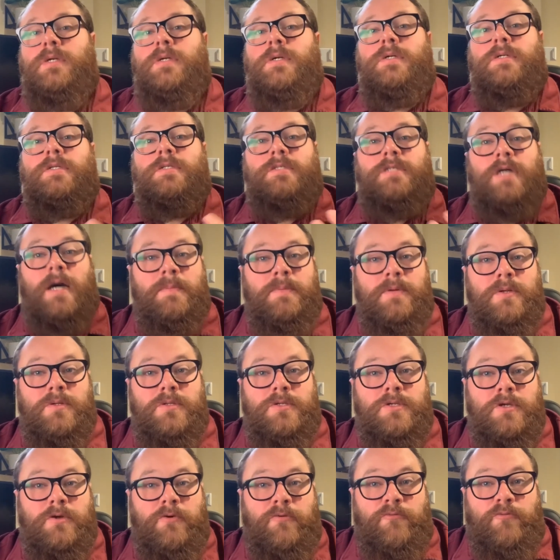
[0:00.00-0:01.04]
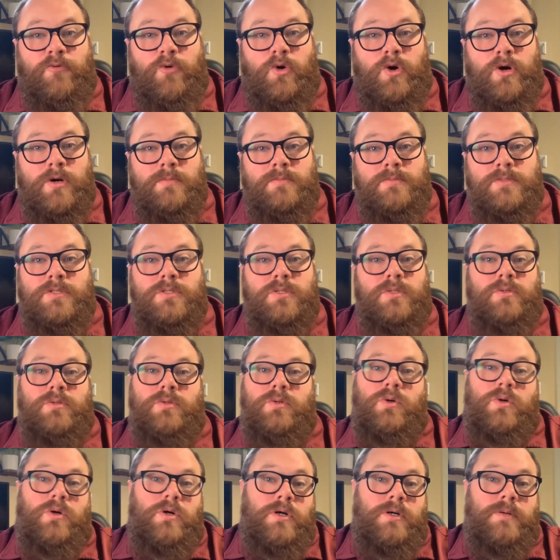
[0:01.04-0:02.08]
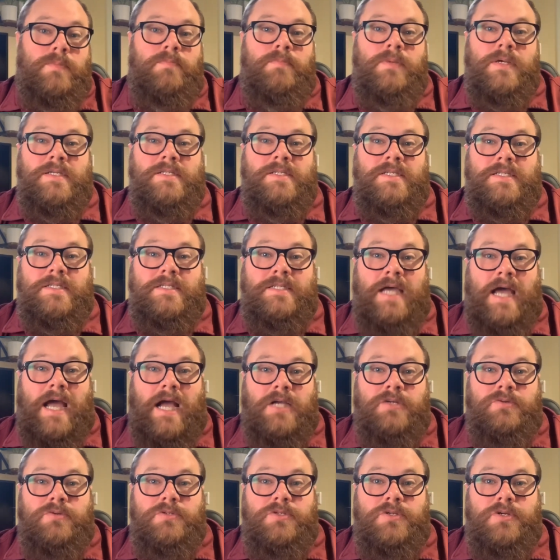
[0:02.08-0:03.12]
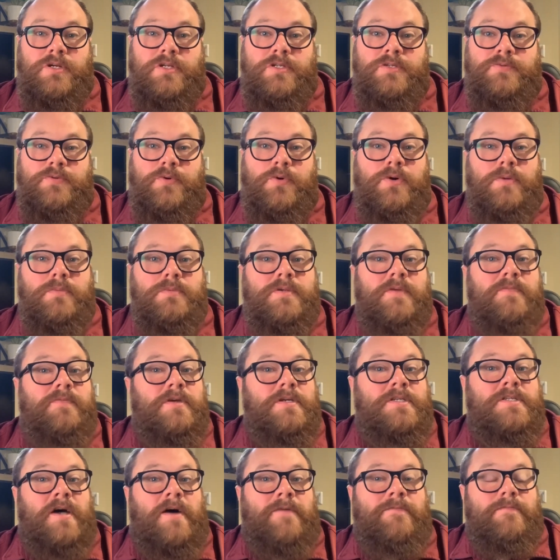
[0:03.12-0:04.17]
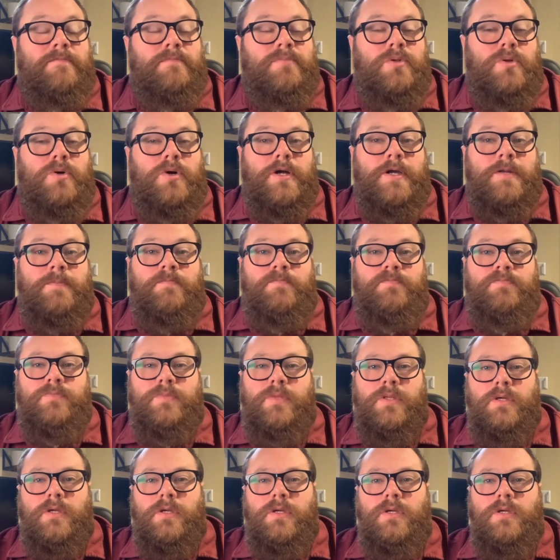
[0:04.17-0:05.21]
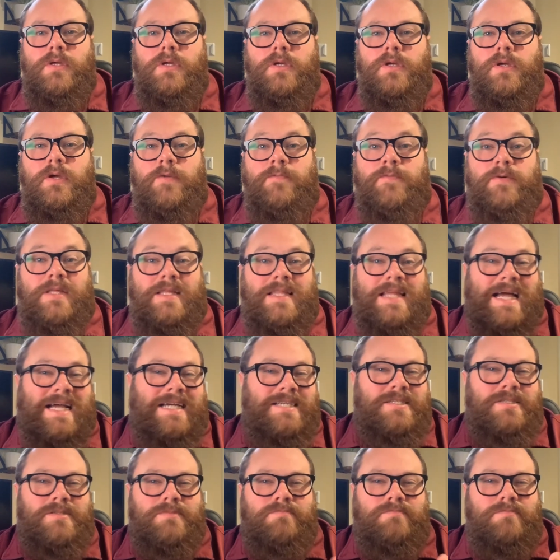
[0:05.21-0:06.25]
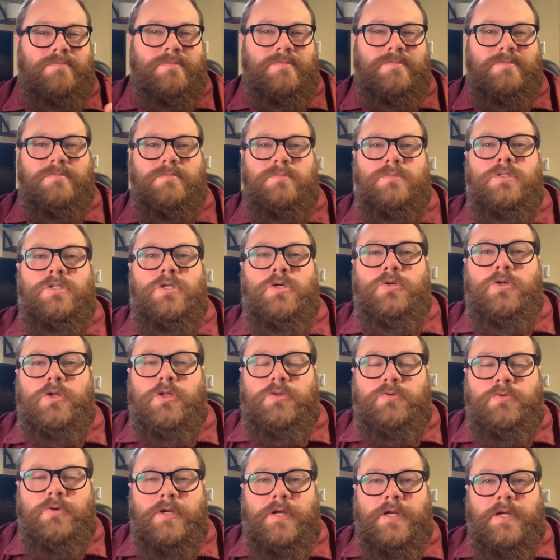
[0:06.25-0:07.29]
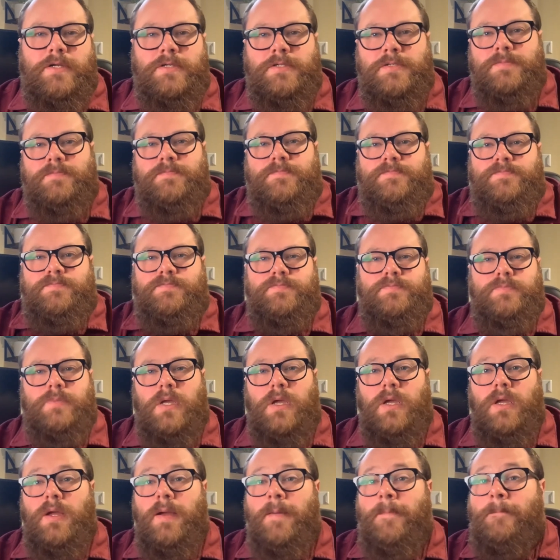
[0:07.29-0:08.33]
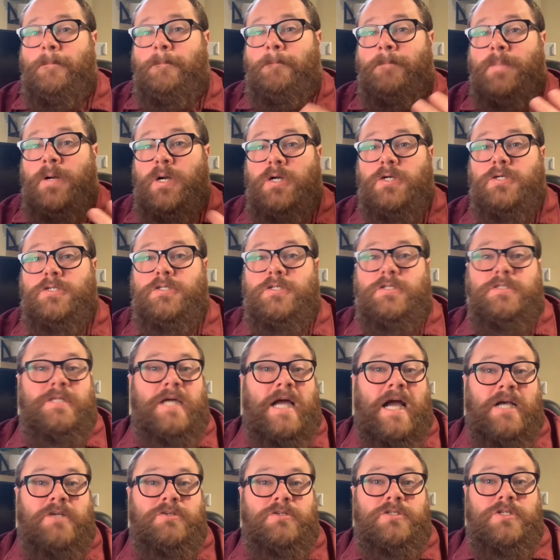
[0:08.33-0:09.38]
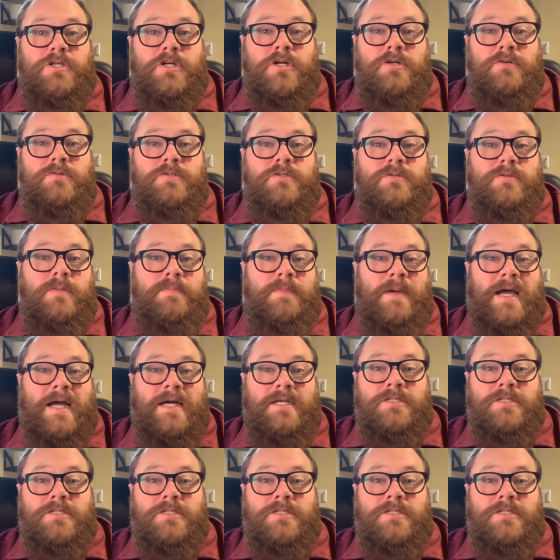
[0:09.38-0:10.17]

W-2 forms or business tax returns forms if you're self-employed for the last 2 to 3 years. personal tax returns for the past